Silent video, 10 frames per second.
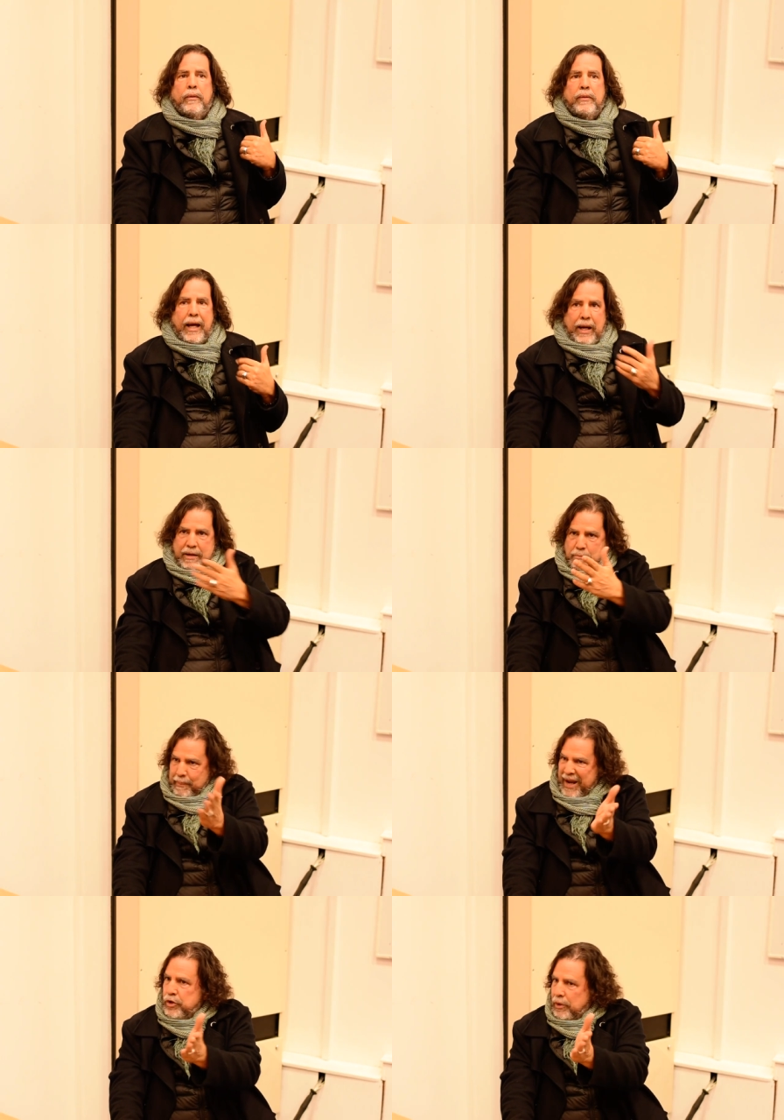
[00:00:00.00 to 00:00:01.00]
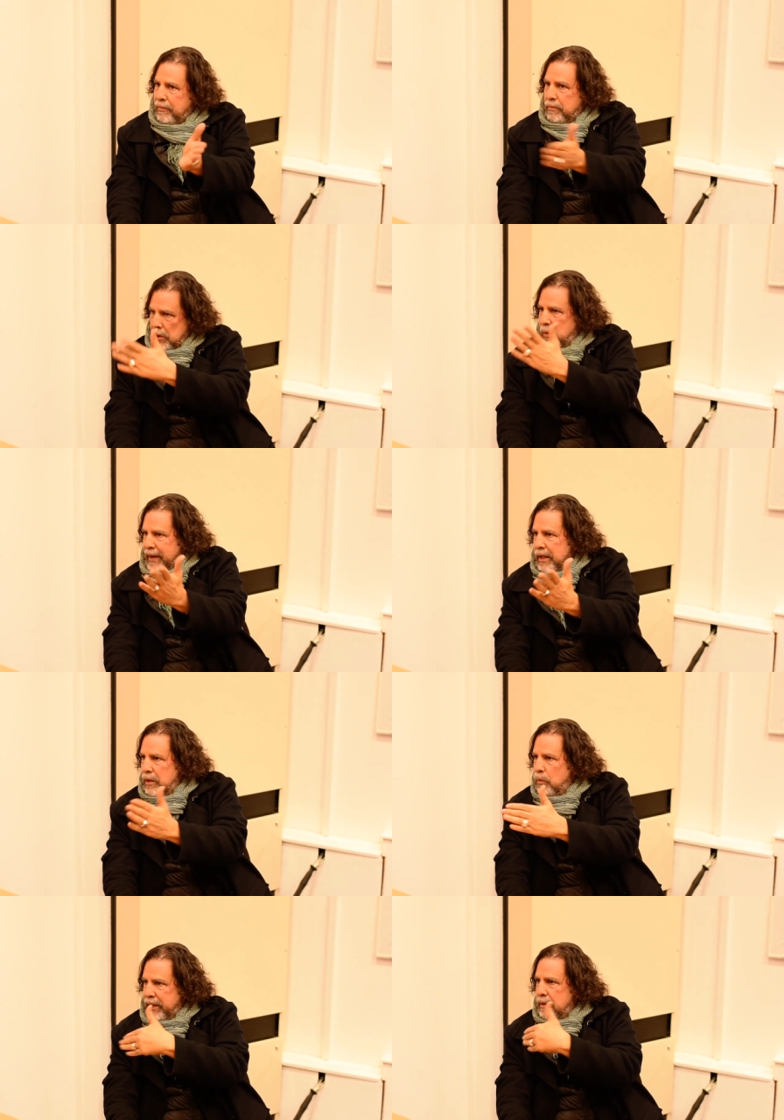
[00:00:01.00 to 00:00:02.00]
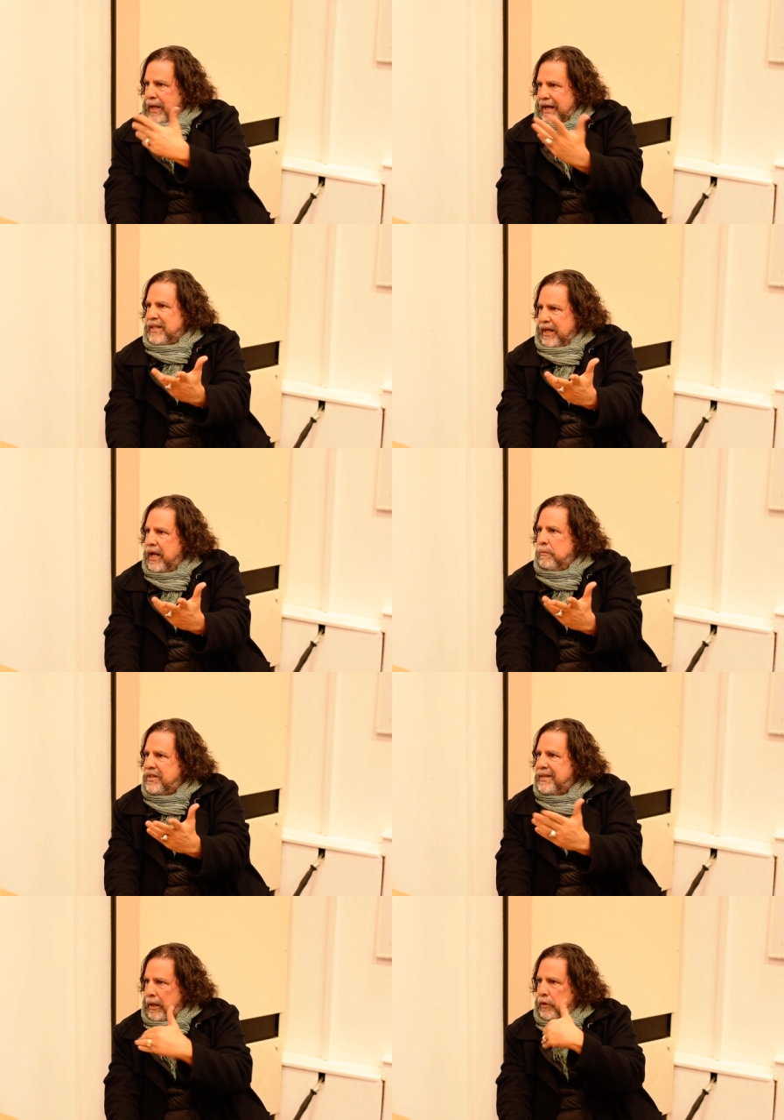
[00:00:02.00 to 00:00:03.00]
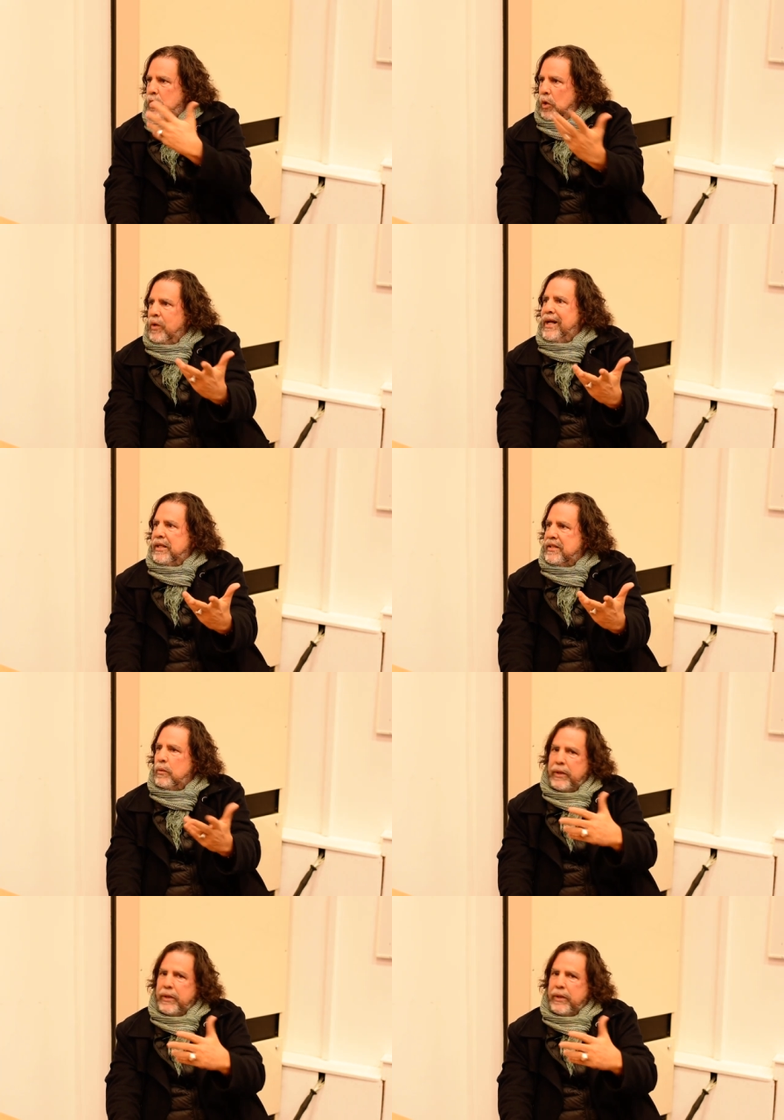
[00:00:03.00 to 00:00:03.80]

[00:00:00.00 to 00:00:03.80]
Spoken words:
That I mentioned already, it has a name, settler colonialism.